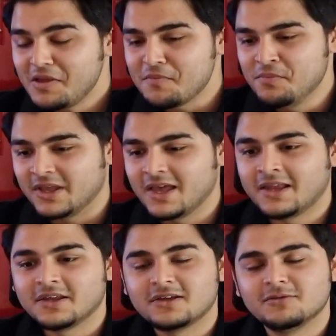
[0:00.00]

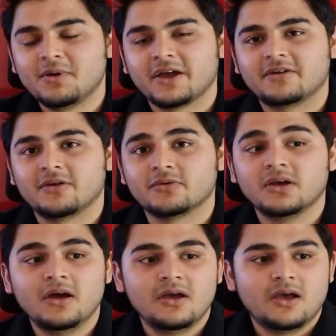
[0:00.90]
mechanical background,
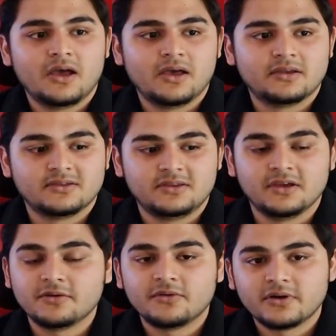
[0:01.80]
and
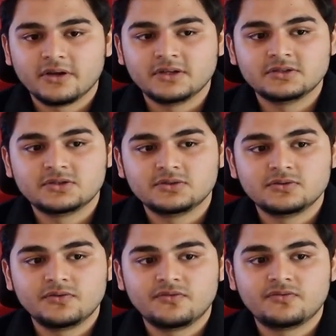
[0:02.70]
they were
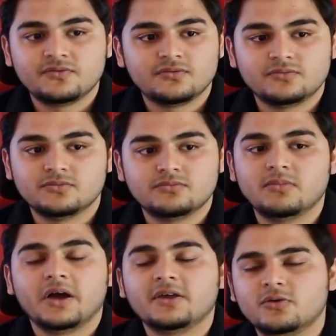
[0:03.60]
into
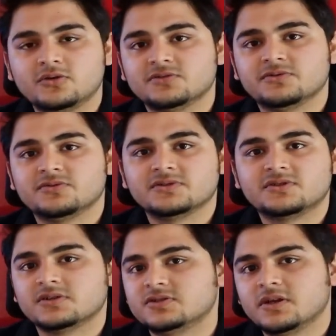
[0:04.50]
my course, which was
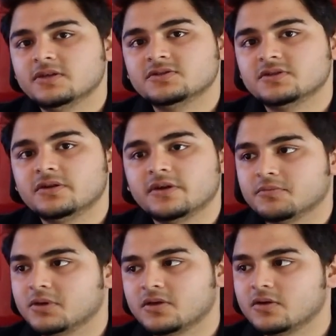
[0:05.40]
structural
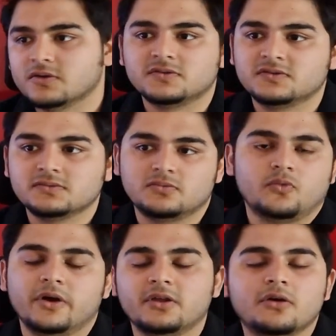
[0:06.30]
engineering, because
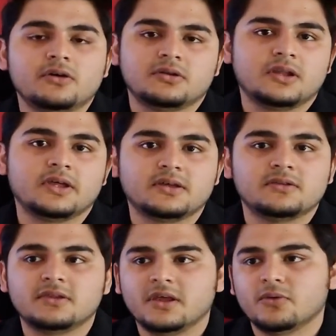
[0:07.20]
why not? Like,
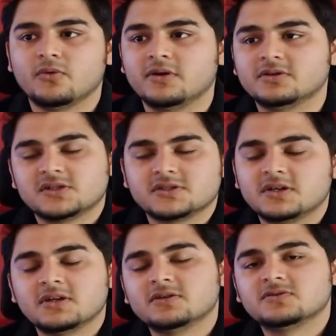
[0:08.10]
they were
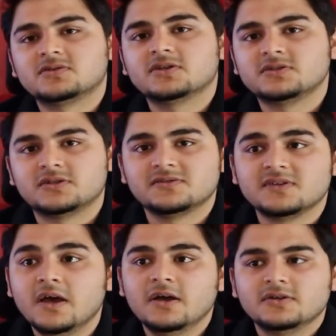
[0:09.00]
interested into structures.
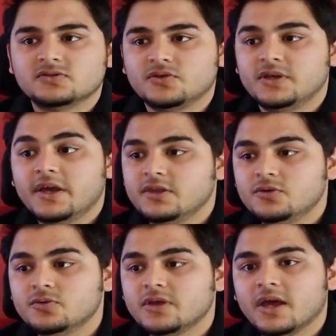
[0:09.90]
So yeah,
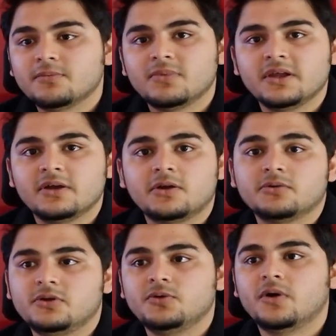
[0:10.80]
you can play
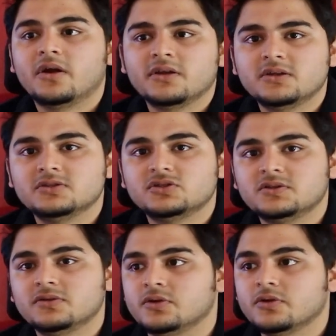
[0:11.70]
around. You are an
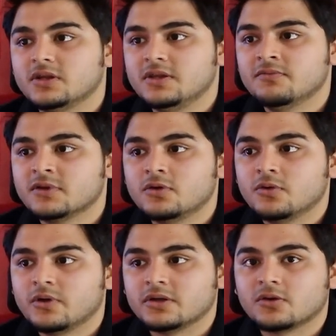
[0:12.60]
engineer. You can even
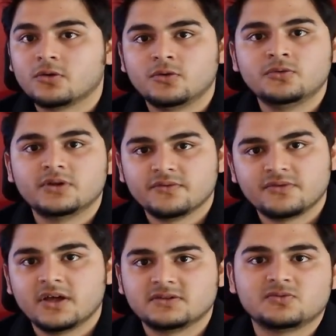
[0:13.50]
go and code if
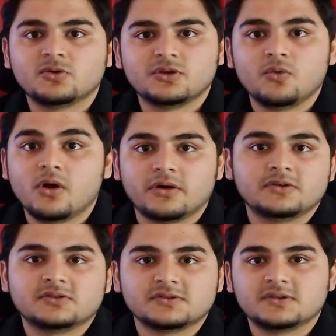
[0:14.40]
that's what you are
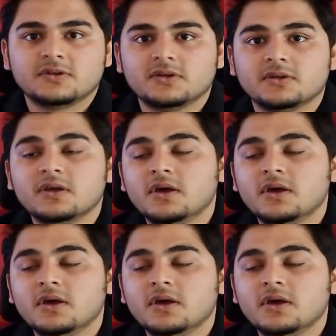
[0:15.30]
interested in.